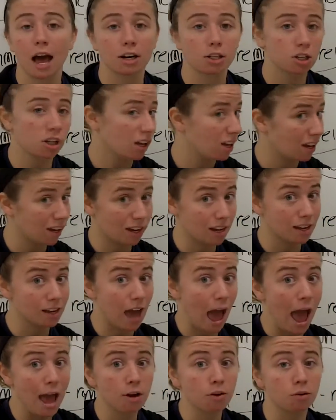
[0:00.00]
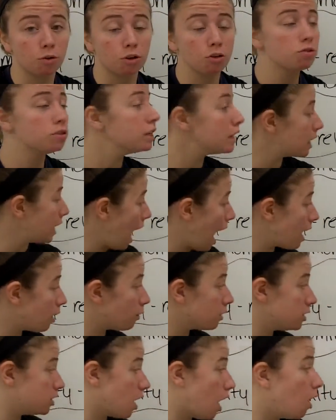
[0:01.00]
using an
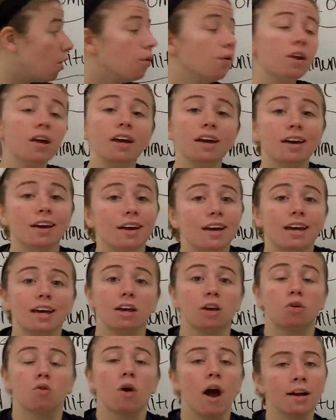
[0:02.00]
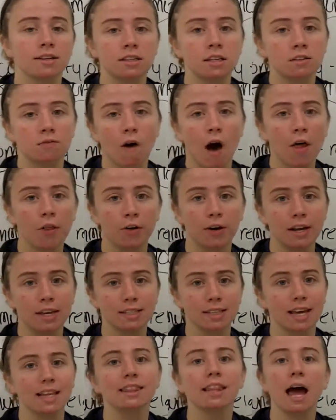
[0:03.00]
angry tone, he corrects his father and
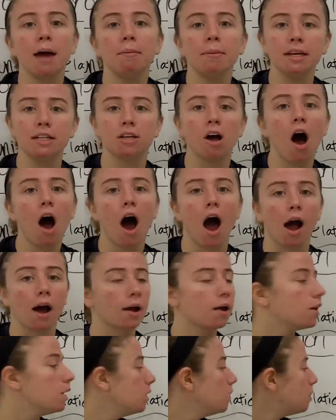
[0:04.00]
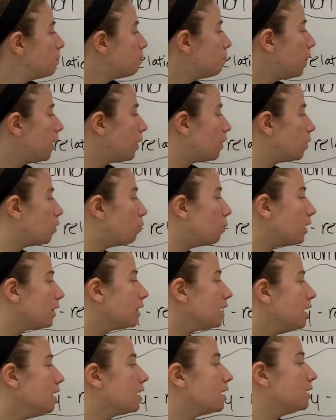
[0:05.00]
he's like, "Let me talk." But
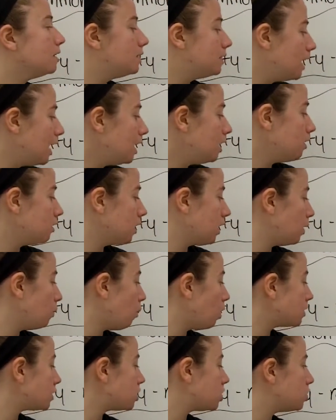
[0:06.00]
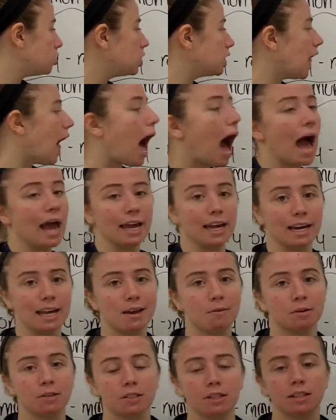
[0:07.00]
Willy continually wants to lie, and
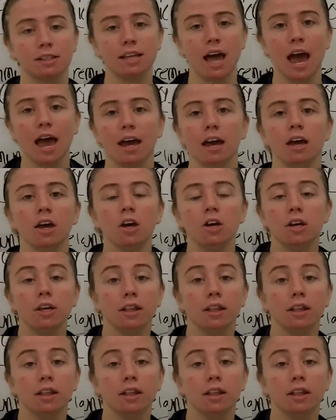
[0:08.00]
he wants to say,